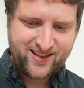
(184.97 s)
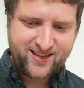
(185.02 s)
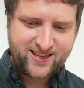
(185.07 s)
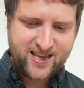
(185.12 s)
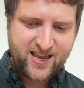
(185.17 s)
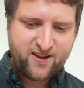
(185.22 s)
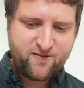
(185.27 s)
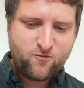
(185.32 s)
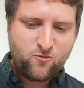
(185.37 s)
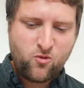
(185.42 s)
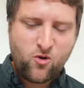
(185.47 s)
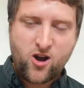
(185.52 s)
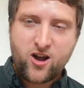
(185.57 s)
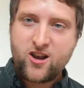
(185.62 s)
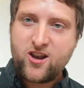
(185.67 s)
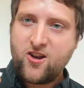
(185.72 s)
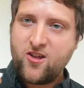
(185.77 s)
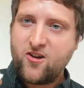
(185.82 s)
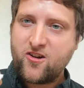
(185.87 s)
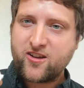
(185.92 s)
gave
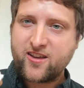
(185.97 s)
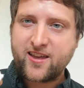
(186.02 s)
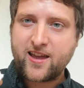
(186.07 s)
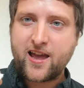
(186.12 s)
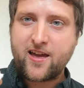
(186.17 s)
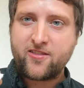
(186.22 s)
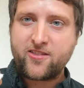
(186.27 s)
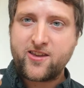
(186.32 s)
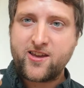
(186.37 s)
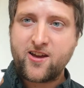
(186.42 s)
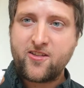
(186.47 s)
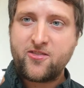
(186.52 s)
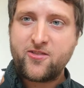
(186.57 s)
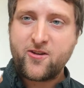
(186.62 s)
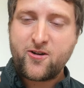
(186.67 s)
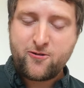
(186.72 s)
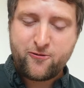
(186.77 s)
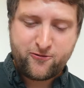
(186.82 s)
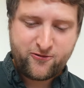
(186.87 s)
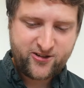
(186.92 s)
one look at the
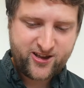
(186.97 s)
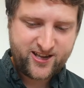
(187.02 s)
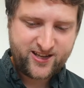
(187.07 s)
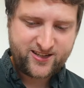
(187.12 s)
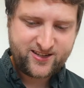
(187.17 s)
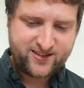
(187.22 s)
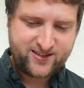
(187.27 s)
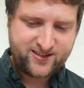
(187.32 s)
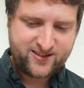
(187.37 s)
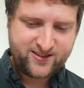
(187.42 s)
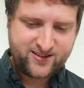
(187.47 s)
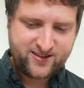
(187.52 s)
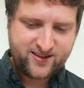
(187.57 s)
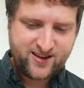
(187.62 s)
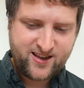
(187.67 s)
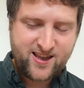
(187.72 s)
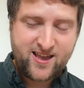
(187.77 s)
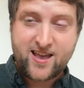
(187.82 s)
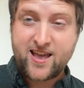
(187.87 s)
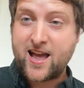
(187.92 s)
unknown face,
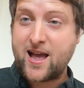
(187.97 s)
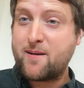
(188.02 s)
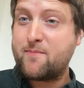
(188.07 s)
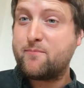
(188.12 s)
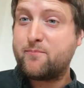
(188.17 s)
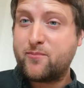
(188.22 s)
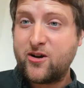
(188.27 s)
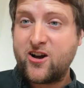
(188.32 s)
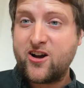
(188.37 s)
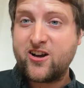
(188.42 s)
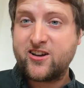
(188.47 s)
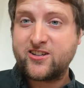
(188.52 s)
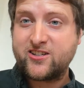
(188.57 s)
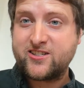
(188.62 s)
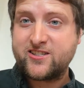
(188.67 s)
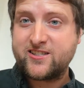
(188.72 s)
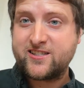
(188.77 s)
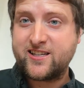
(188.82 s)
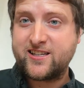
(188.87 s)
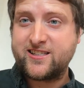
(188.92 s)
and
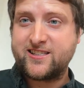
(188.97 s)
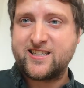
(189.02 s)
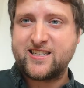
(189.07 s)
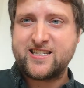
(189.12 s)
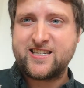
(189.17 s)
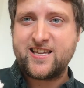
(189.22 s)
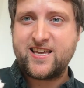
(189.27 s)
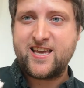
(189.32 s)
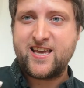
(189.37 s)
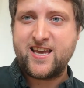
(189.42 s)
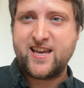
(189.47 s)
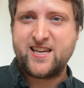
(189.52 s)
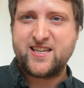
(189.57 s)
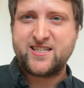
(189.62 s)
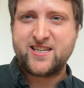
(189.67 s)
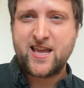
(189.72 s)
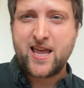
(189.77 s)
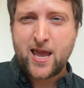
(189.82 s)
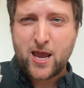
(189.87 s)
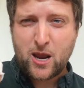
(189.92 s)
burst into tears.